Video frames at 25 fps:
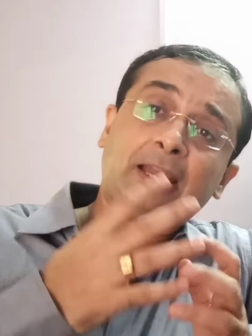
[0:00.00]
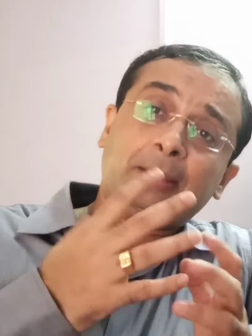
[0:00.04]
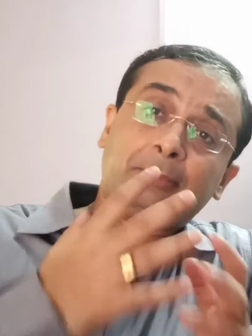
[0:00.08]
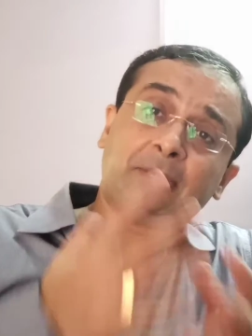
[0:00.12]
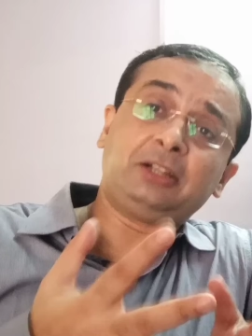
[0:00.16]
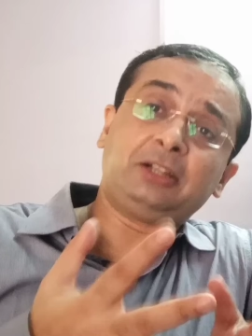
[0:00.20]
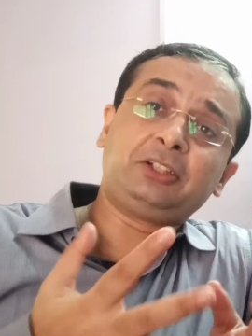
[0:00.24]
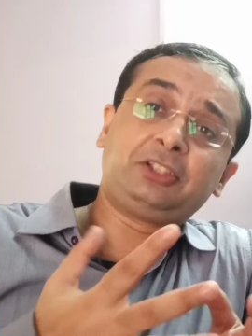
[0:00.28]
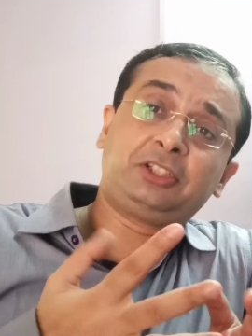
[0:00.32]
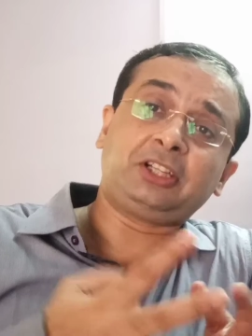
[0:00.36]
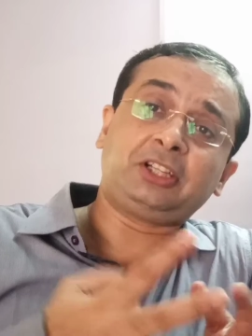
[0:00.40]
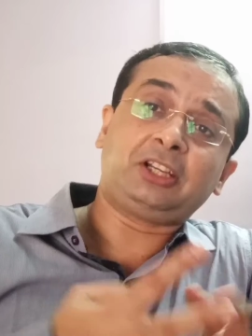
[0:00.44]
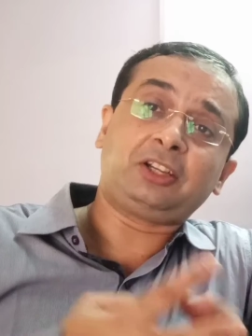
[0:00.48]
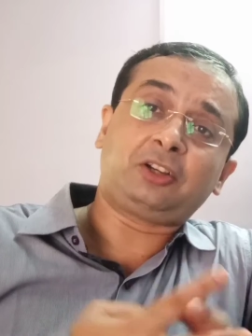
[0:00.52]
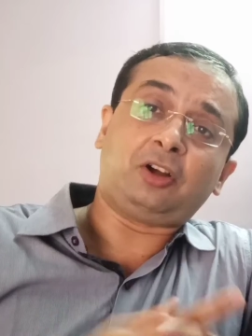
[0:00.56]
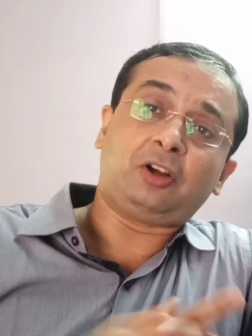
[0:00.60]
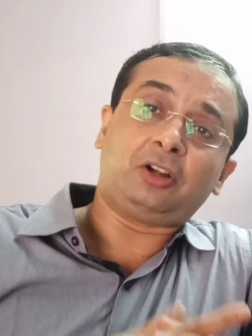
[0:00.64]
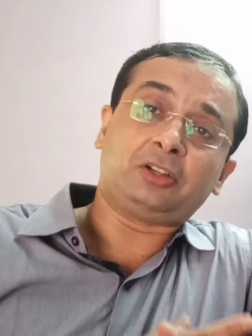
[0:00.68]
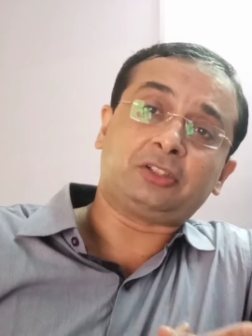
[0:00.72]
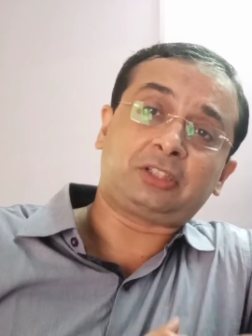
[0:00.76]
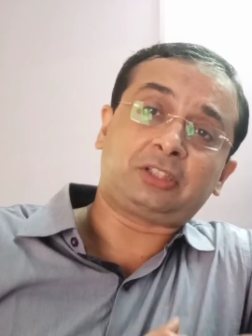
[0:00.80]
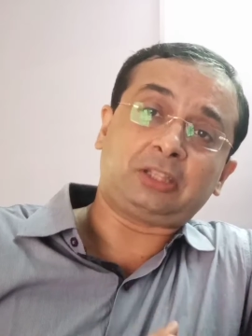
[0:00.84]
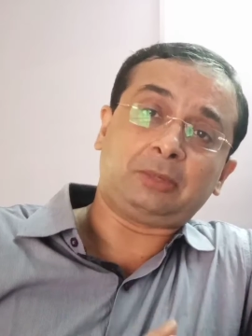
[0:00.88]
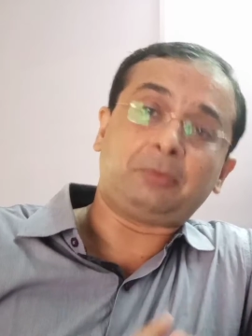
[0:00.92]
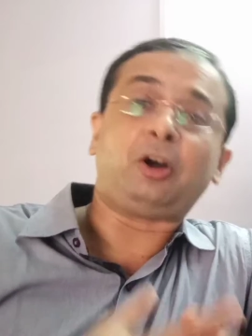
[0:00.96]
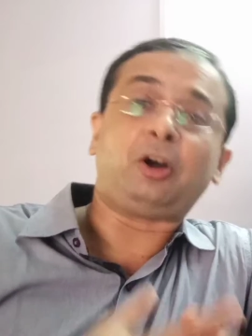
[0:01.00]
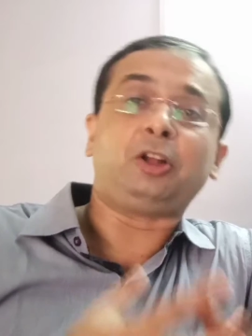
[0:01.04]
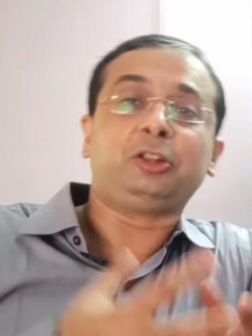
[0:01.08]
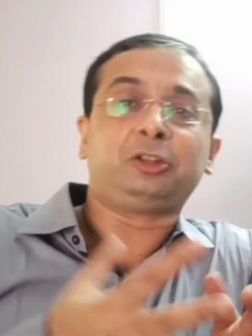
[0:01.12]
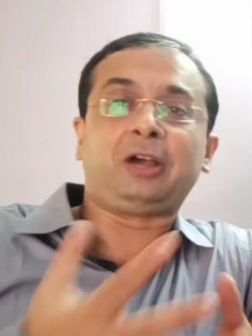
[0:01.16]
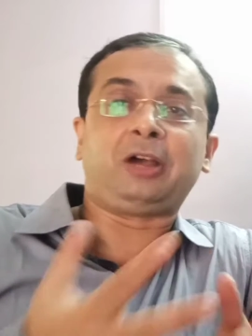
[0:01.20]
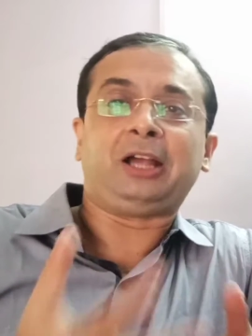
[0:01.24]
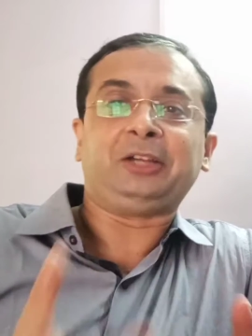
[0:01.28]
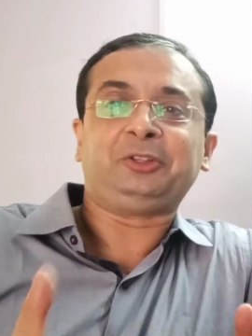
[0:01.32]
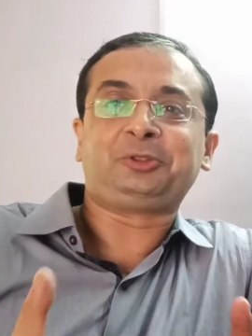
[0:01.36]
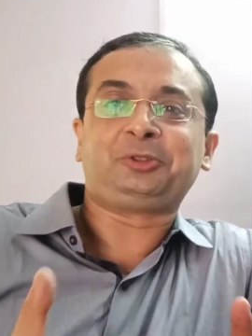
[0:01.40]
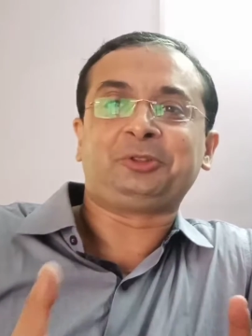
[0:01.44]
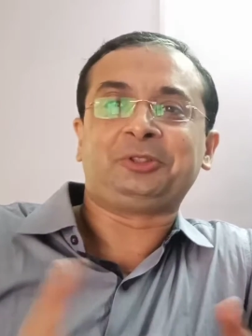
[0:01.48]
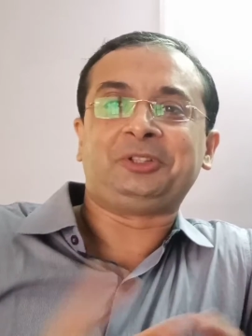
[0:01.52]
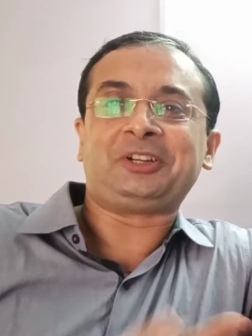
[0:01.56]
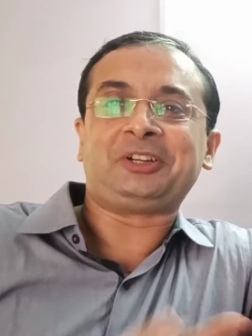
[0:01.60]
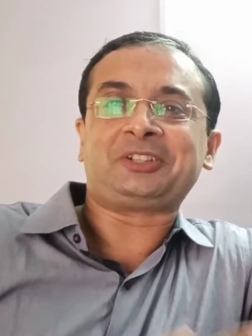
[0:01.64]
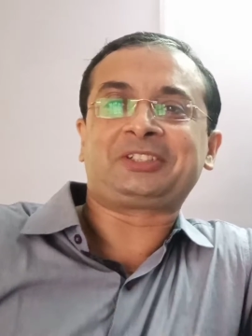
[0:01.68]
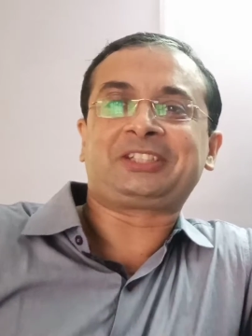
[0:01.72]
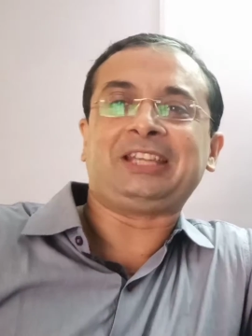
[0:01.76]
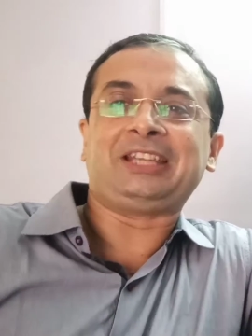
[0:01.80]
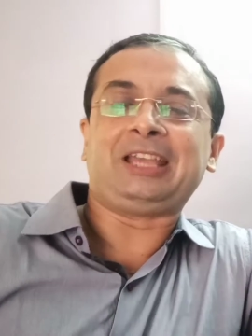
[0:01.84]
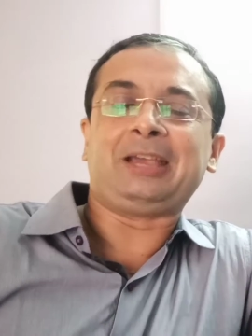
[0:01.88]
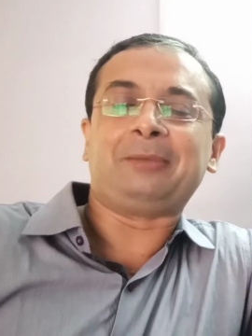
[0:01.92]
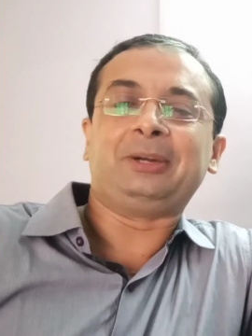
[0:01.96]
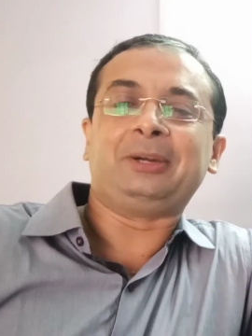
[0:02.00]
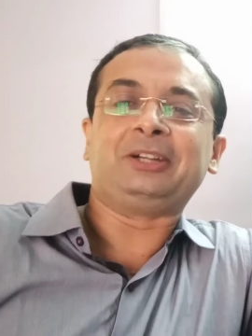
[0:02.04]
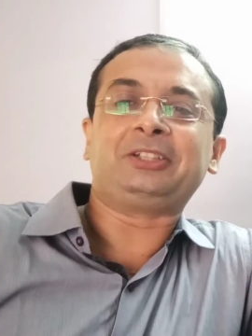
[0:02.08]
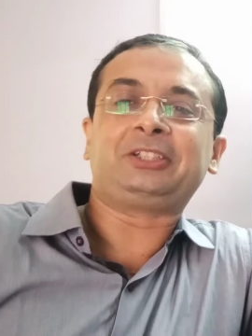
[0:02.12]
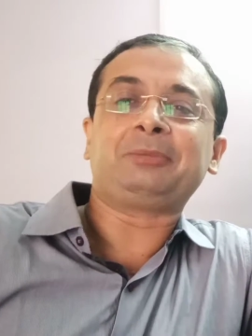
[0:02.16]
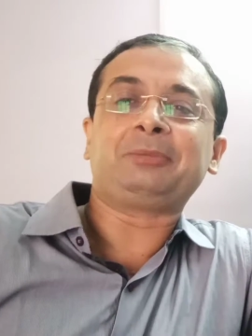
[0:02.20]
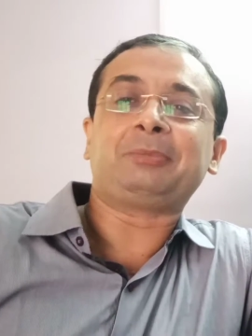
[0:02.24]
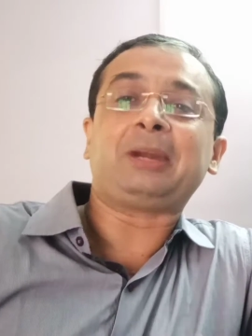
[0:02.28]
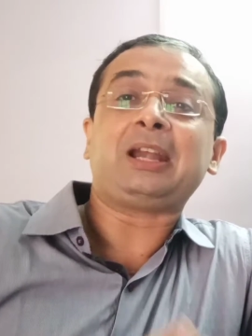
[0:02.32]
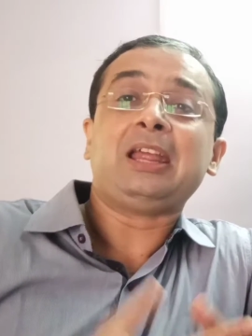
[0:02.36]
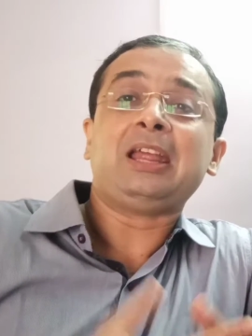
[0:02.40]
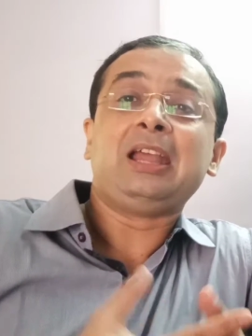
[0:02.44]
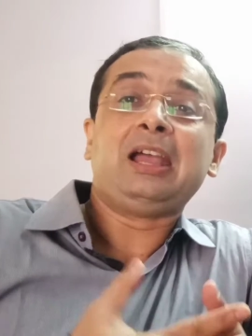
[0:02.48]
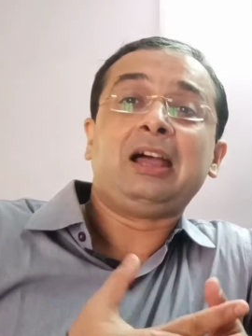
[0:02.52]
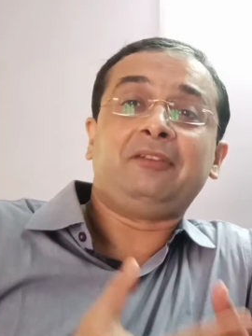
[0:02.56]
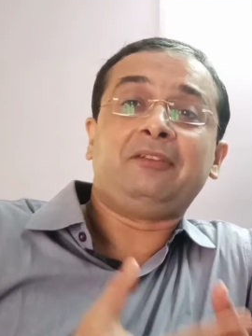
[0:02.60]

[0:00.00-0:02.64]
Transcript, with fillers: emerging concept although i should not say emerging but